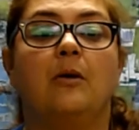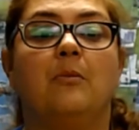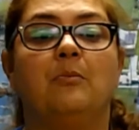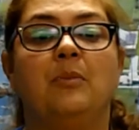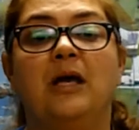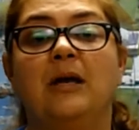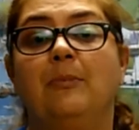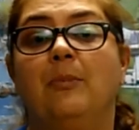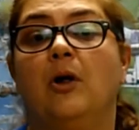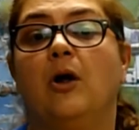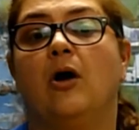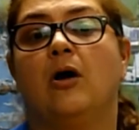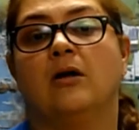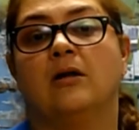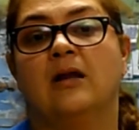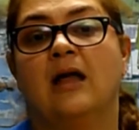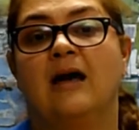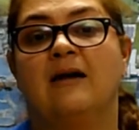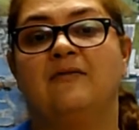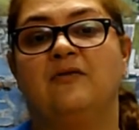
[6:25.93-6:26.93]
People
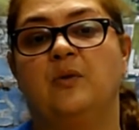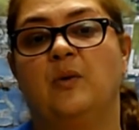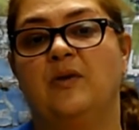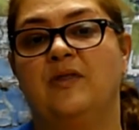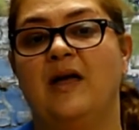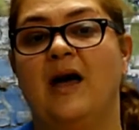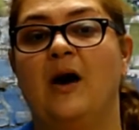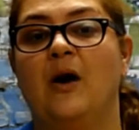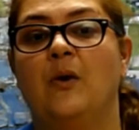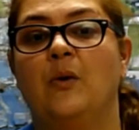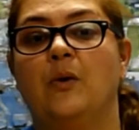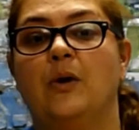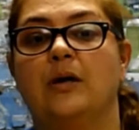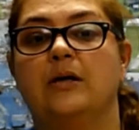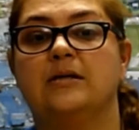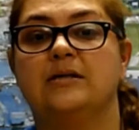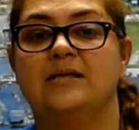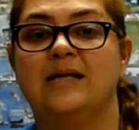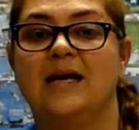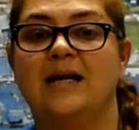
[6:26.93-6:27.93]
are left without
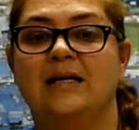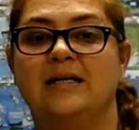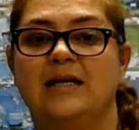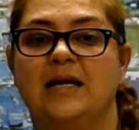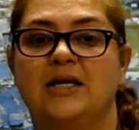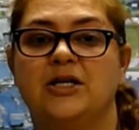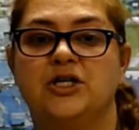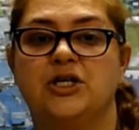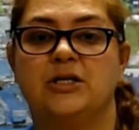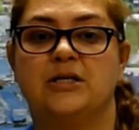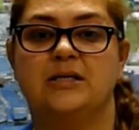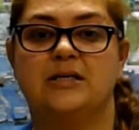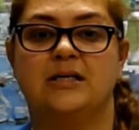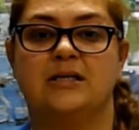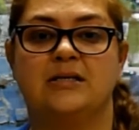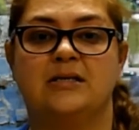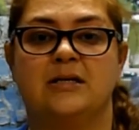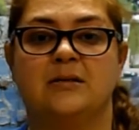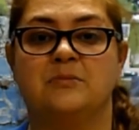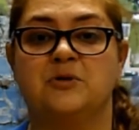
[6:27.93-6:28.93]
sanitation
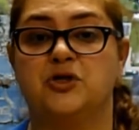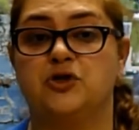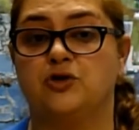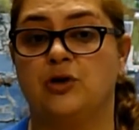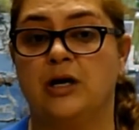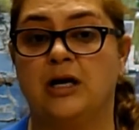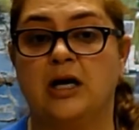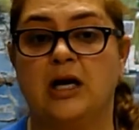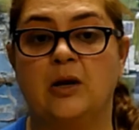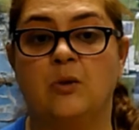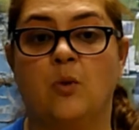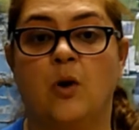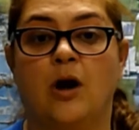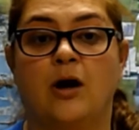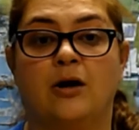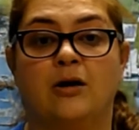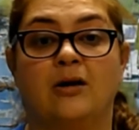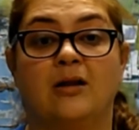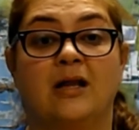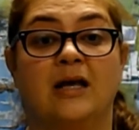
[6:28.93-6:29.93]
systems, drinking
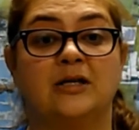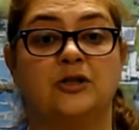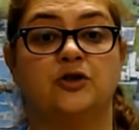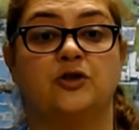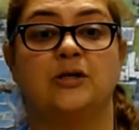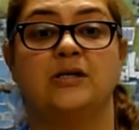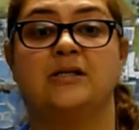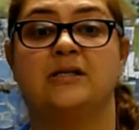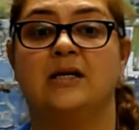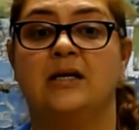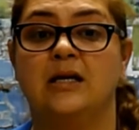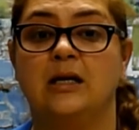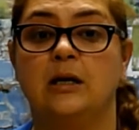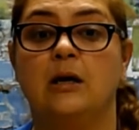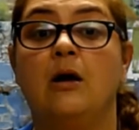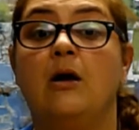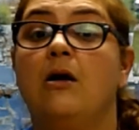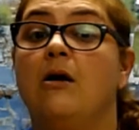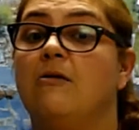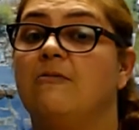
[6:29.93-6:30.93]
water,
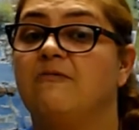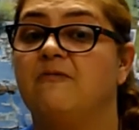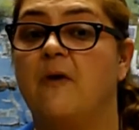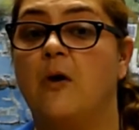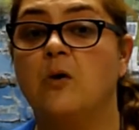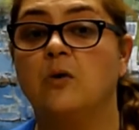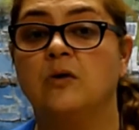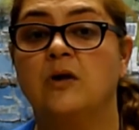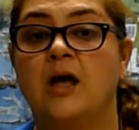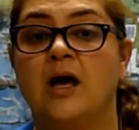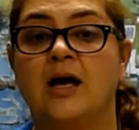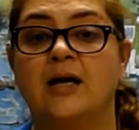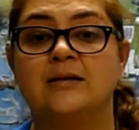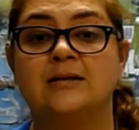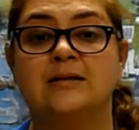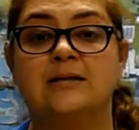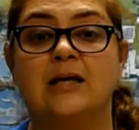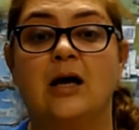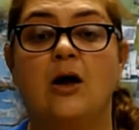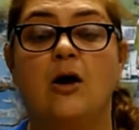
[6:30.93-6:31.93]
electricity, phone
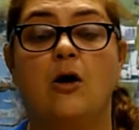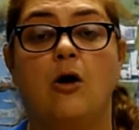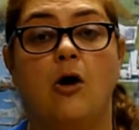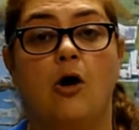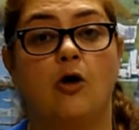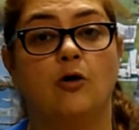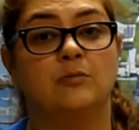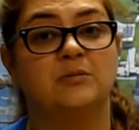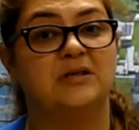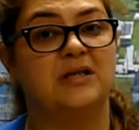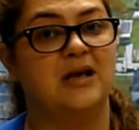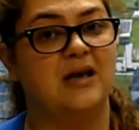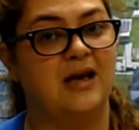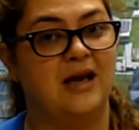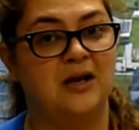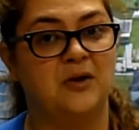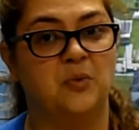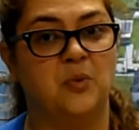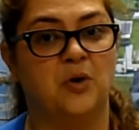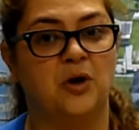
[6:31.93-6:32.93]
lines, homes,
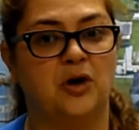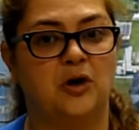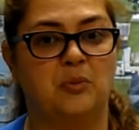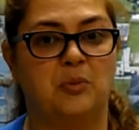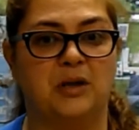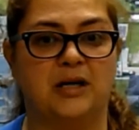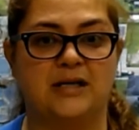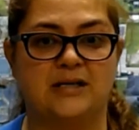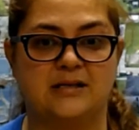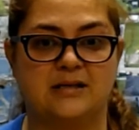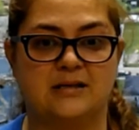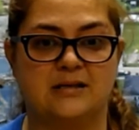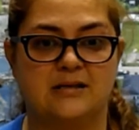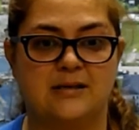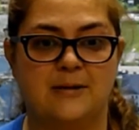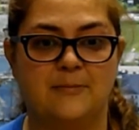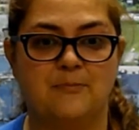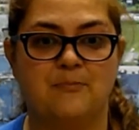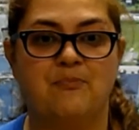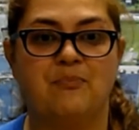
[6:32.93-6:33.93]
and workplaces.
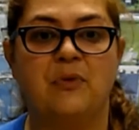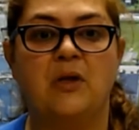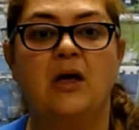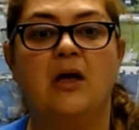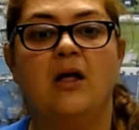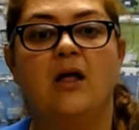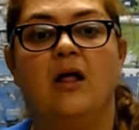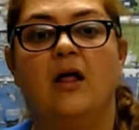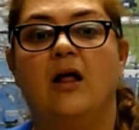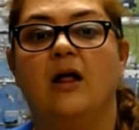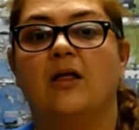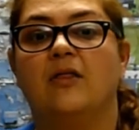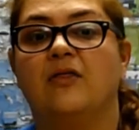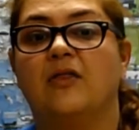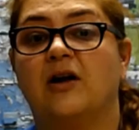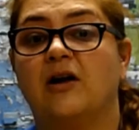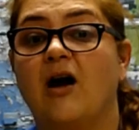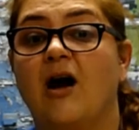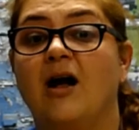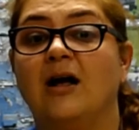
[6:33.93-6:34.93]

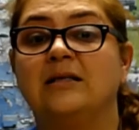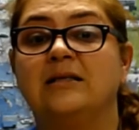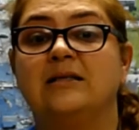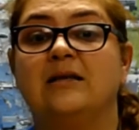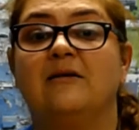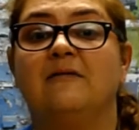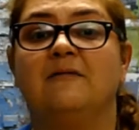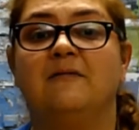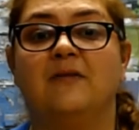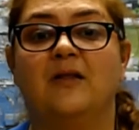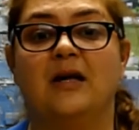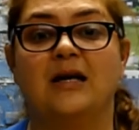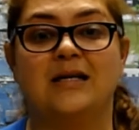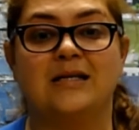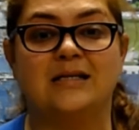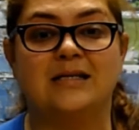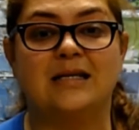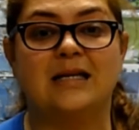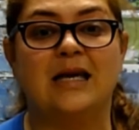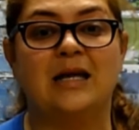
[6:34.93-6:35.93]
The cost of
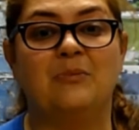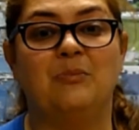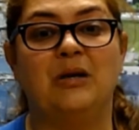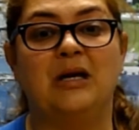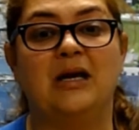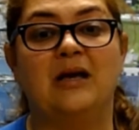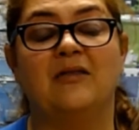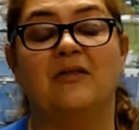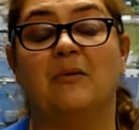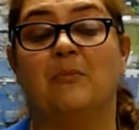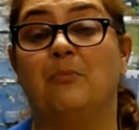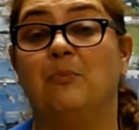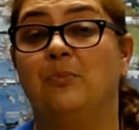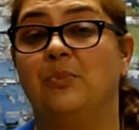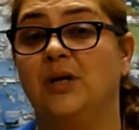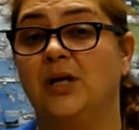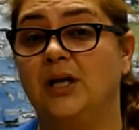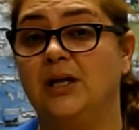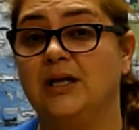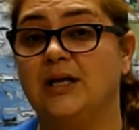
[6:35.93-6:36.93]
floods can be in the
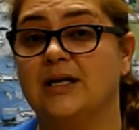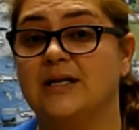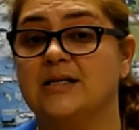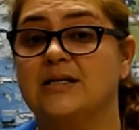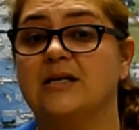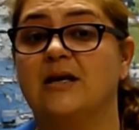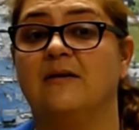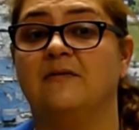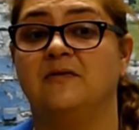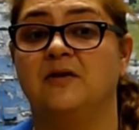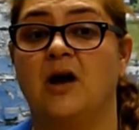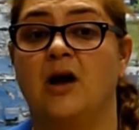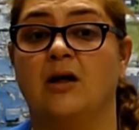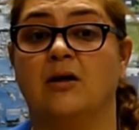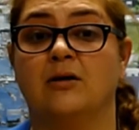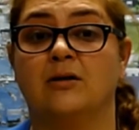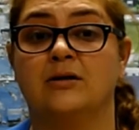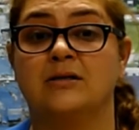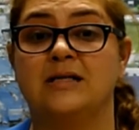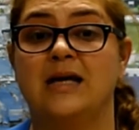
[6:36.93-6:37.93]
billions of
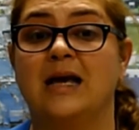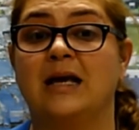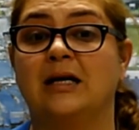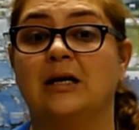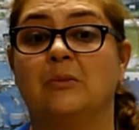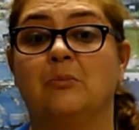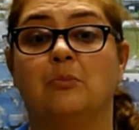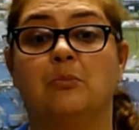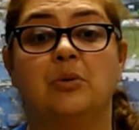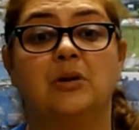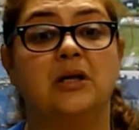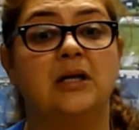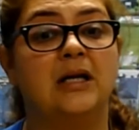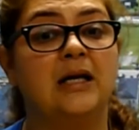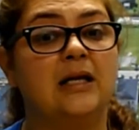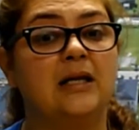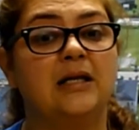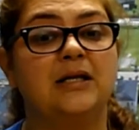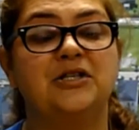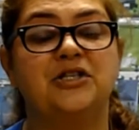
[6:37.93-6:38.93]
dollars and
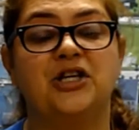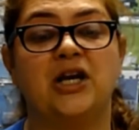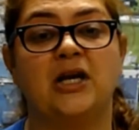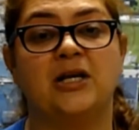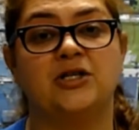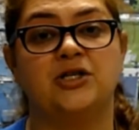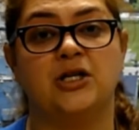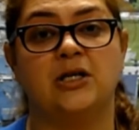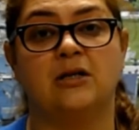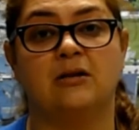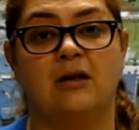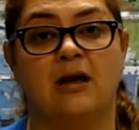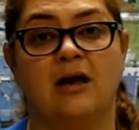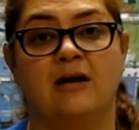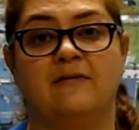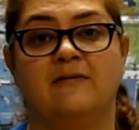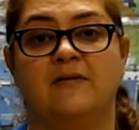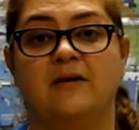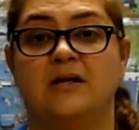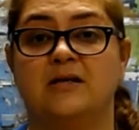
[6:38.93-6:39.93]
completely changing
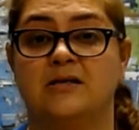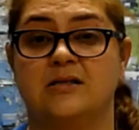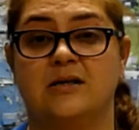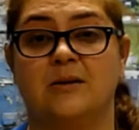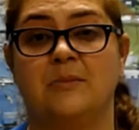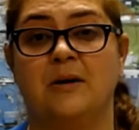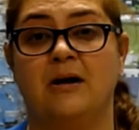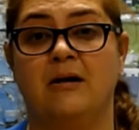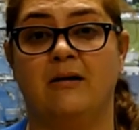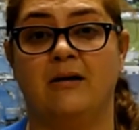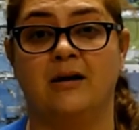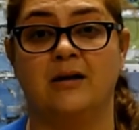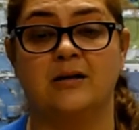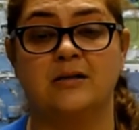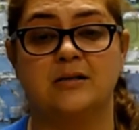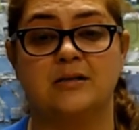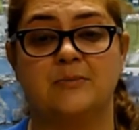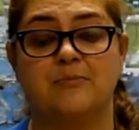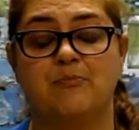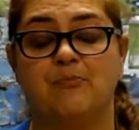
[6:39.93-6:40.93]
life in some
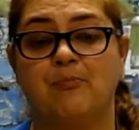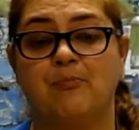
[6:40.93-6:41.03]
areas.